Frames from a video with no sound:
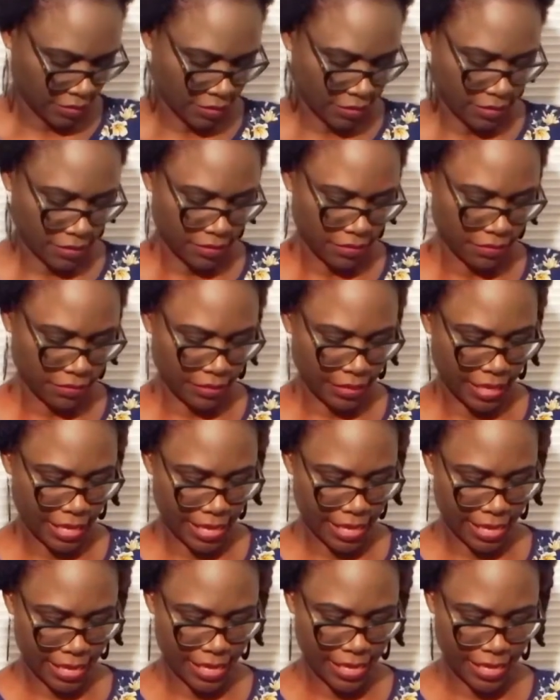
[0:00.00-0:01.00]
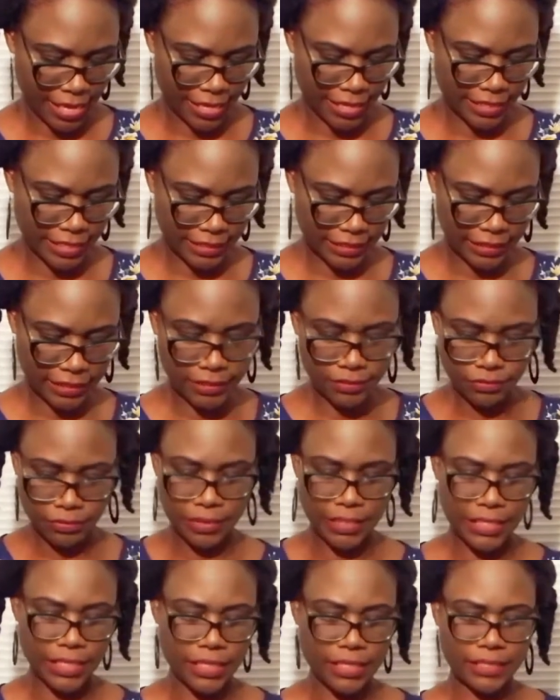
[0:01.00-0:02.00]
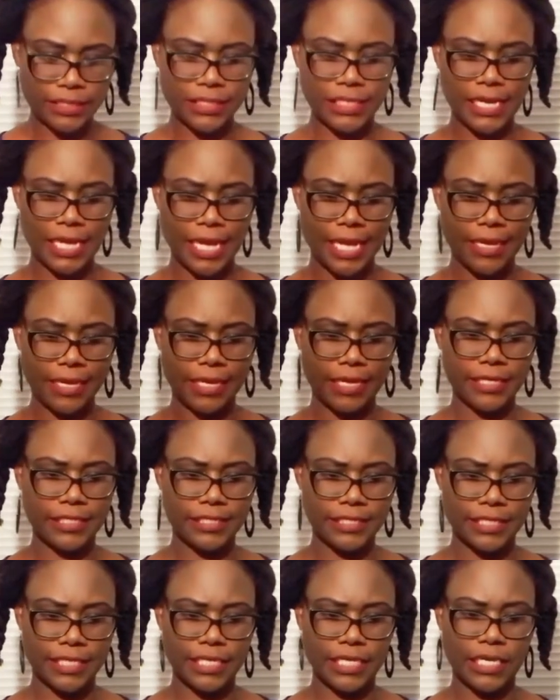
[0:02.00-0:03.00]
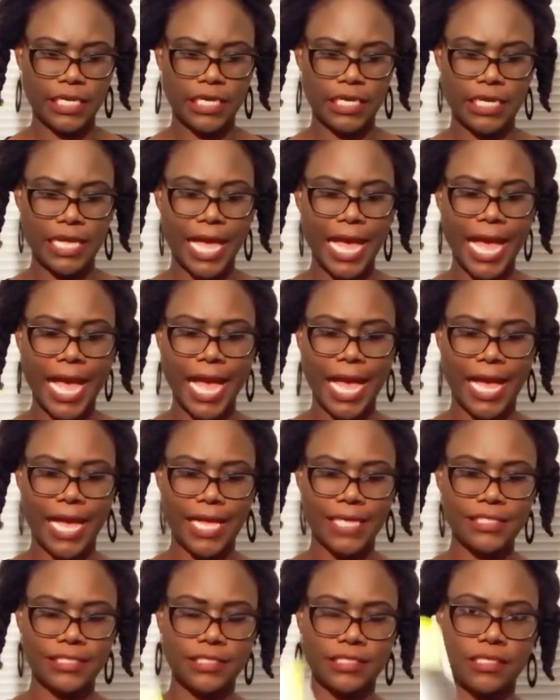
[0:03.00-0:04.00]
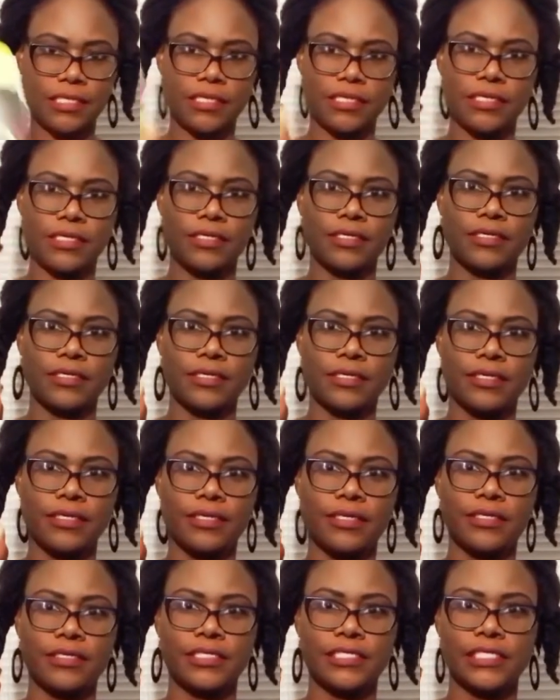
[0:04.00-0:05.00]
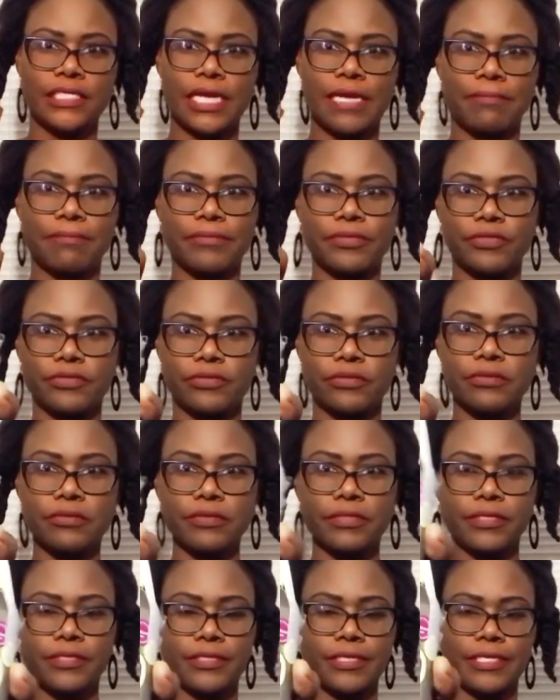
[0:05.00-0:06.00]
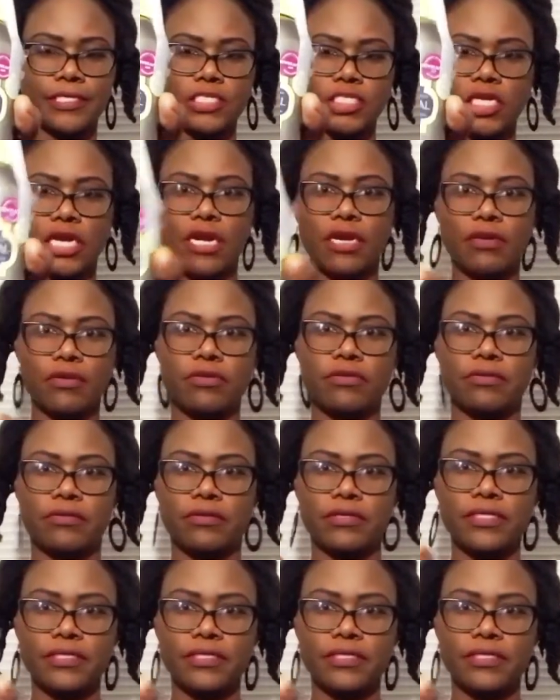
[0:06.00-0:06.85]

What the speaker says: Okay, and this is what it looks like. It's the Hask shampoo and charcoal.